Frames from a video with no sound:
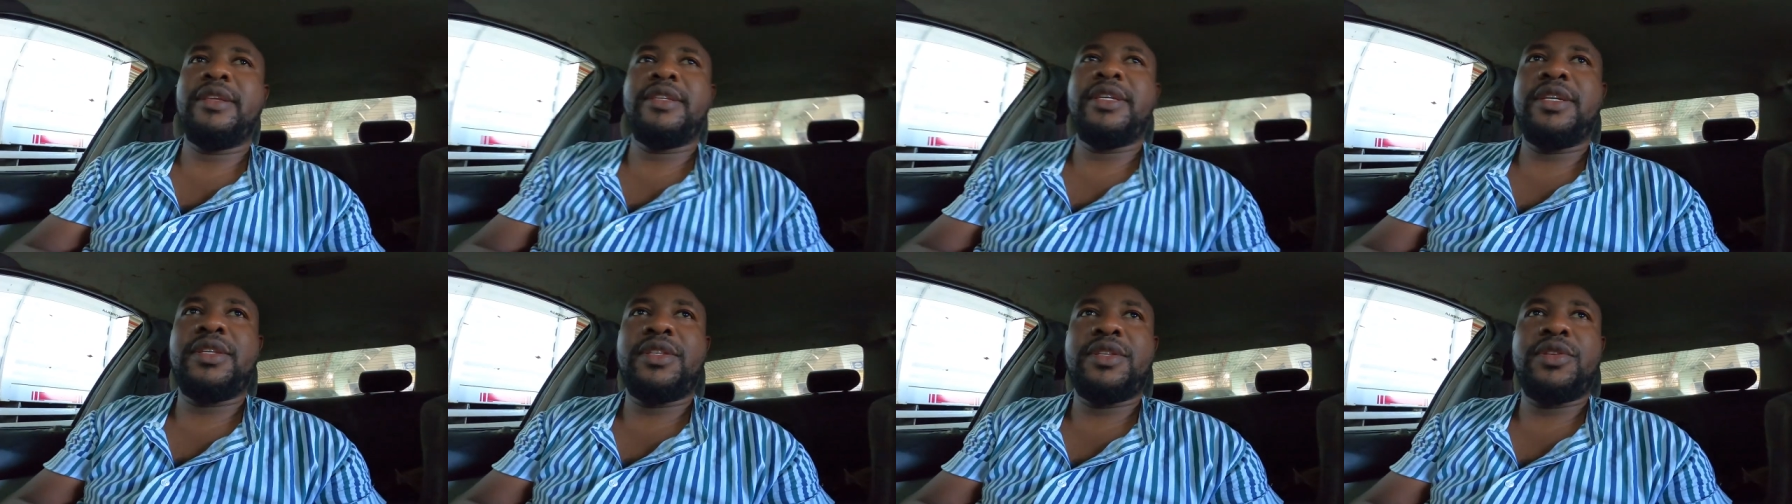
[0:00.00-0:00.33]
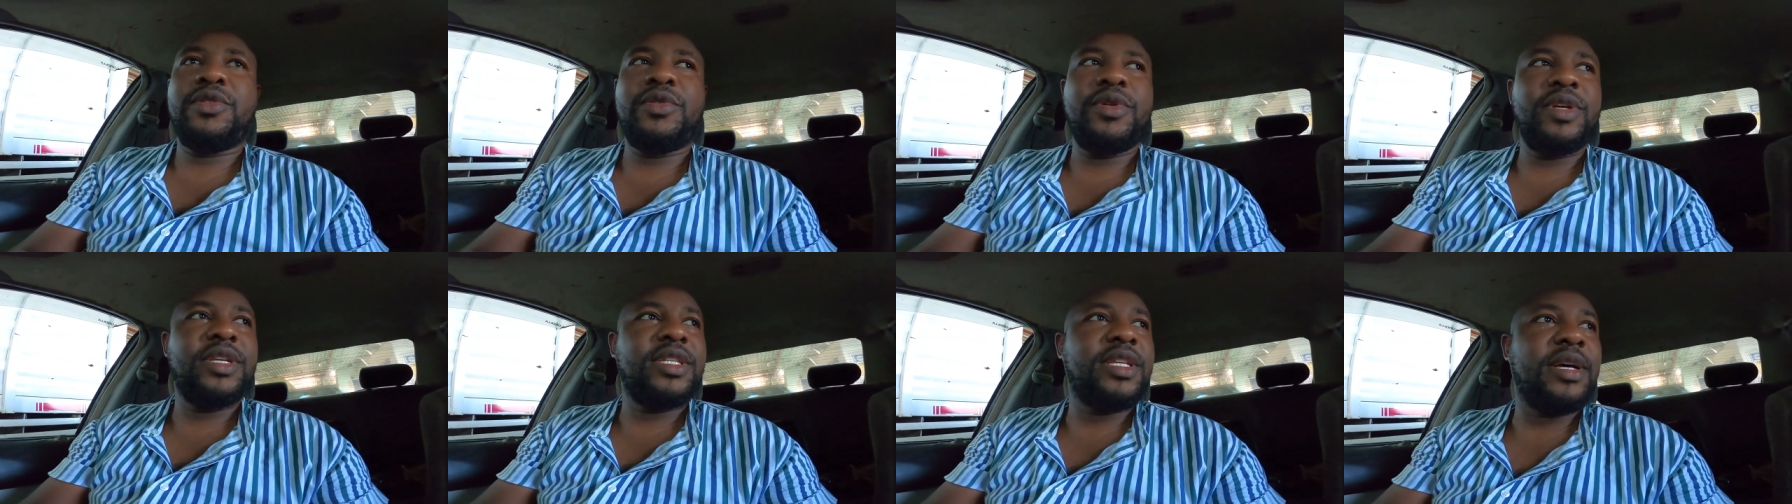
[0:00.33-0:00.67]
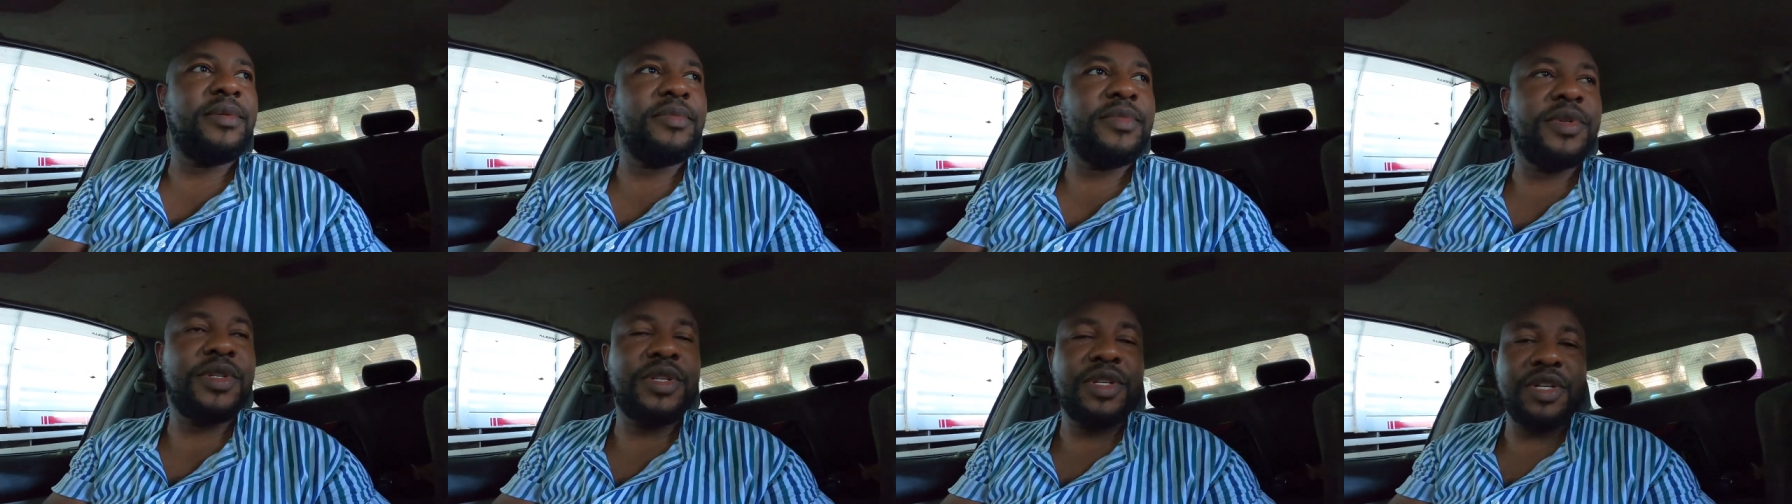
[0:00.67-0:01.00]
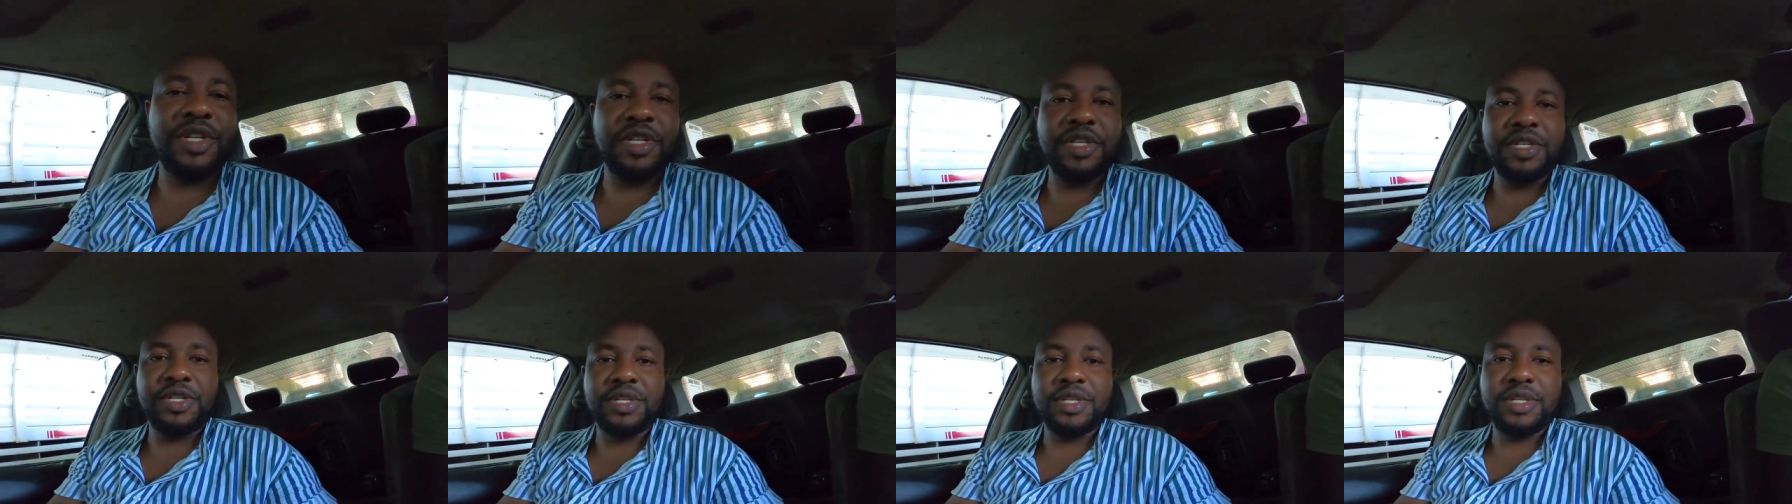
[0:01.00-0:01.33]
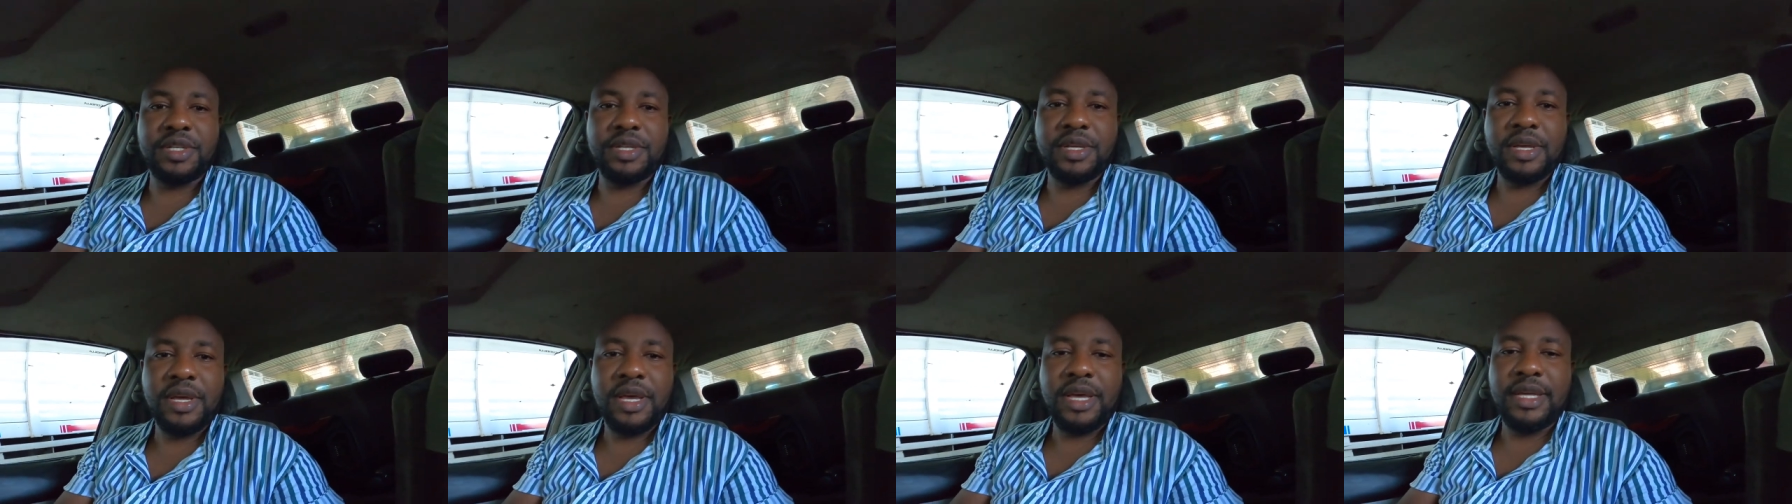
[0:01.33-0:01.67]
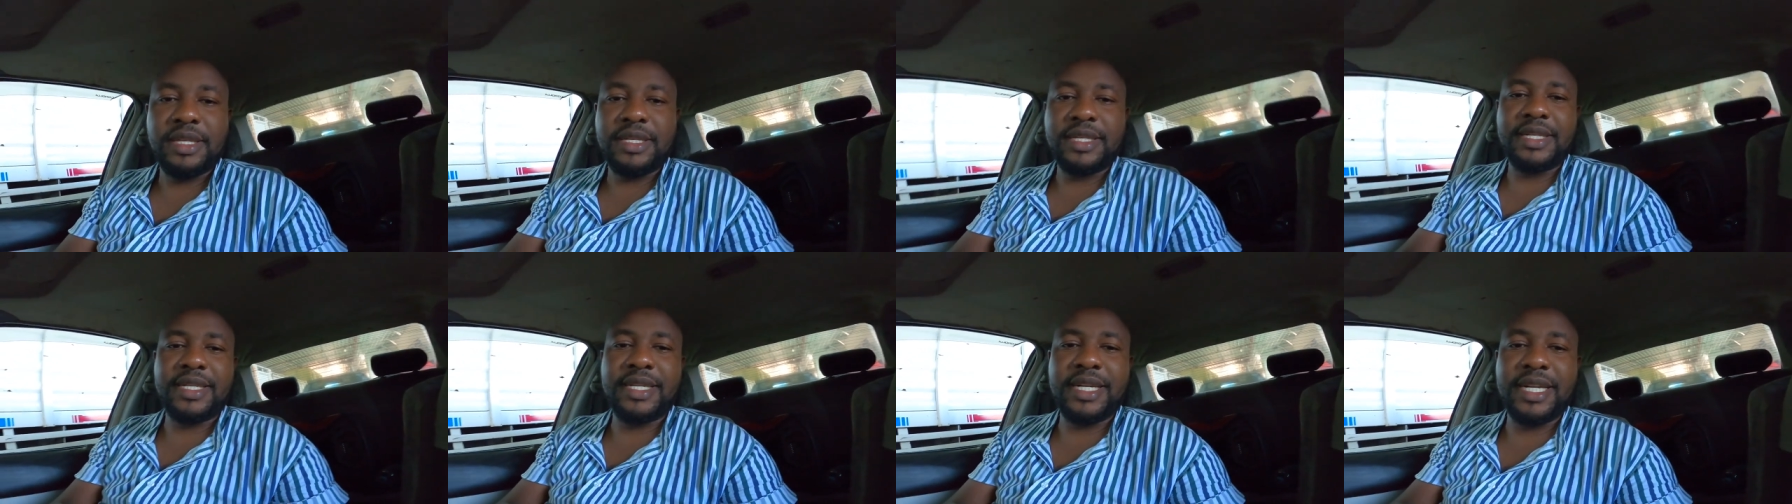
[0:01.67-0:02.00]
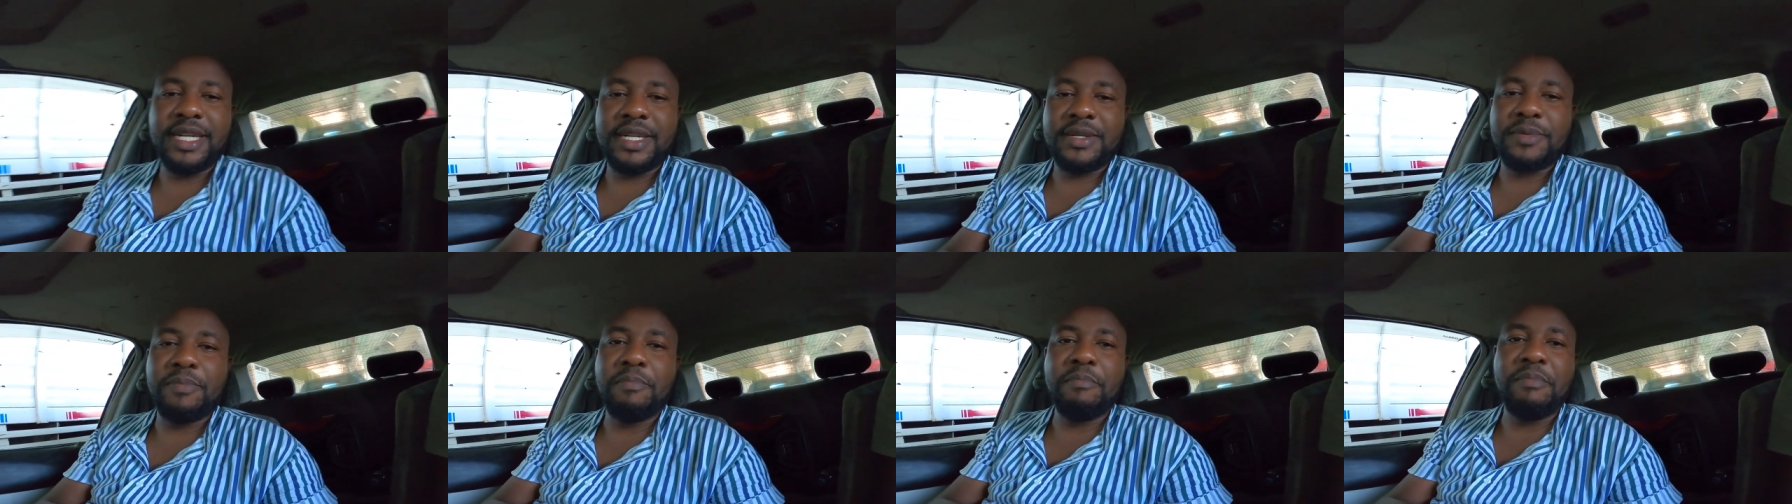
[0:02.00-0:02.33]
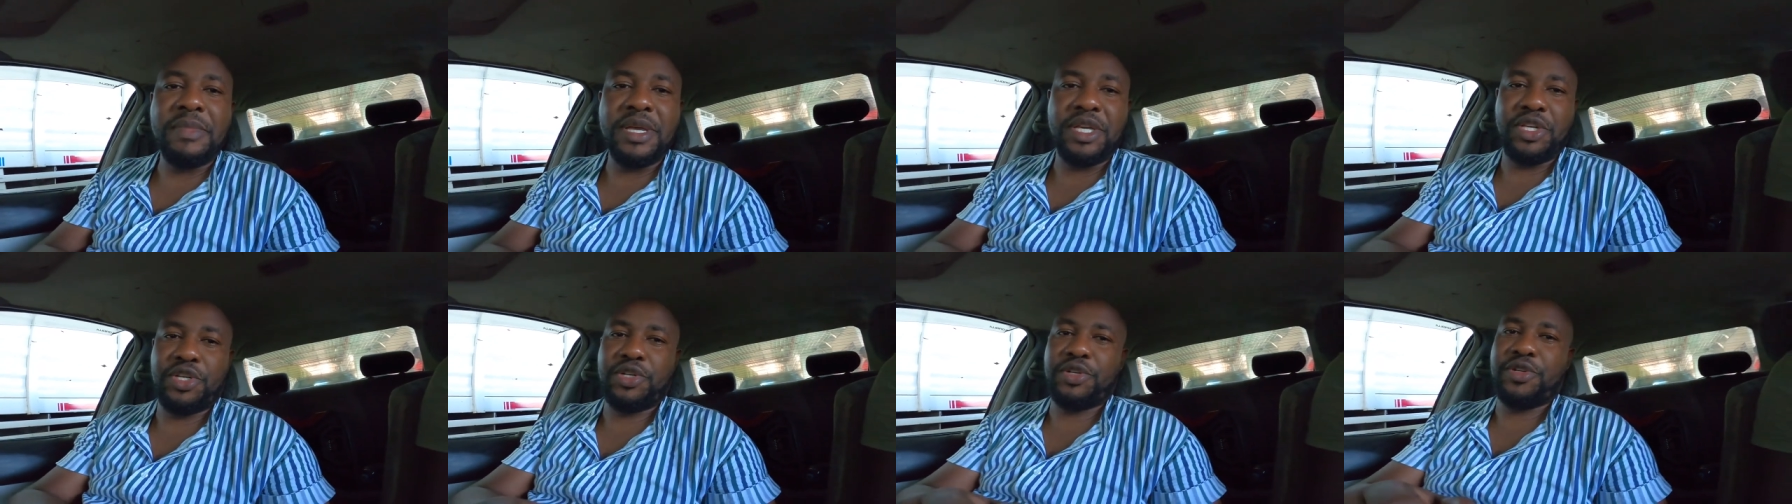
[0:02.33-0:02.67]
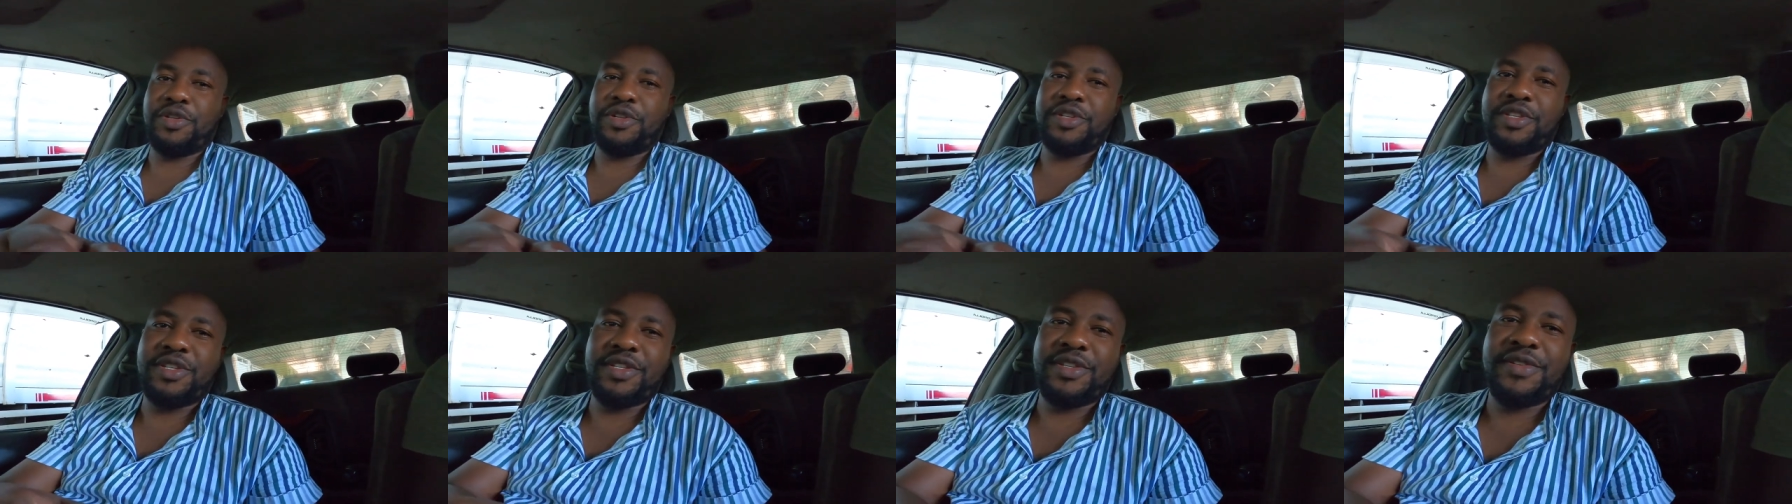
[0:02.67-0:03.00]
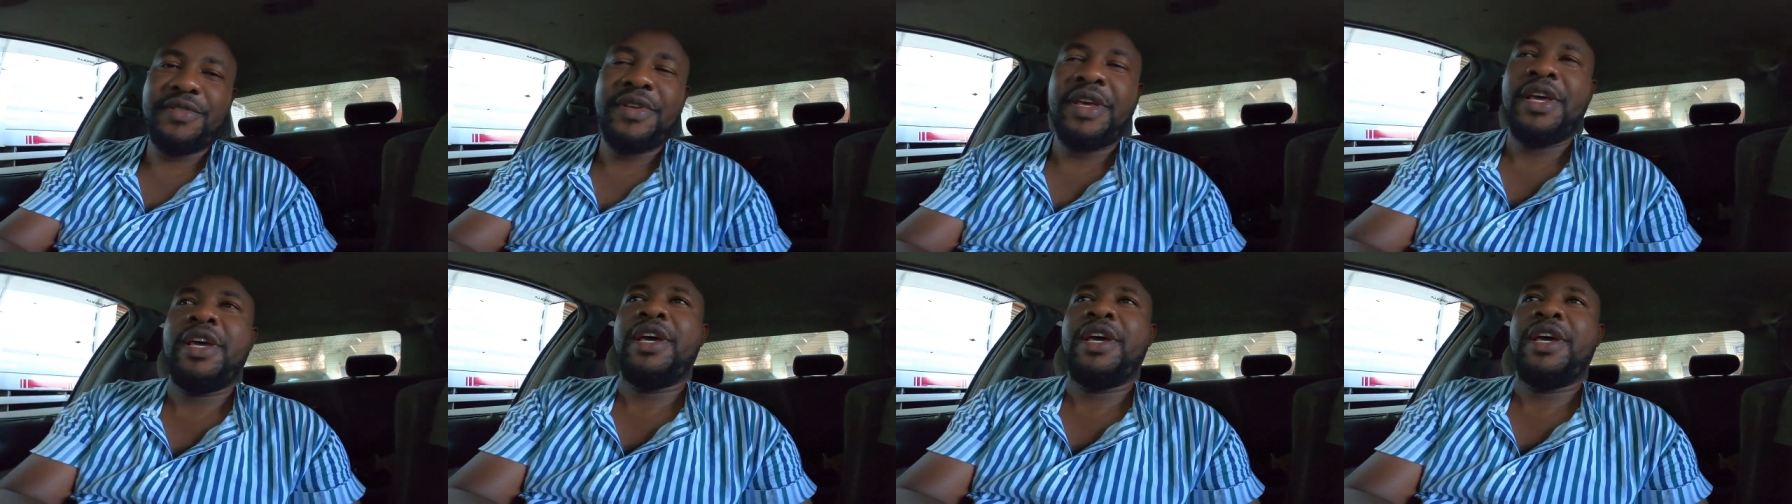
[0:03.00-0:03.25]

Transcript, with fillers: just doing some street, street missions.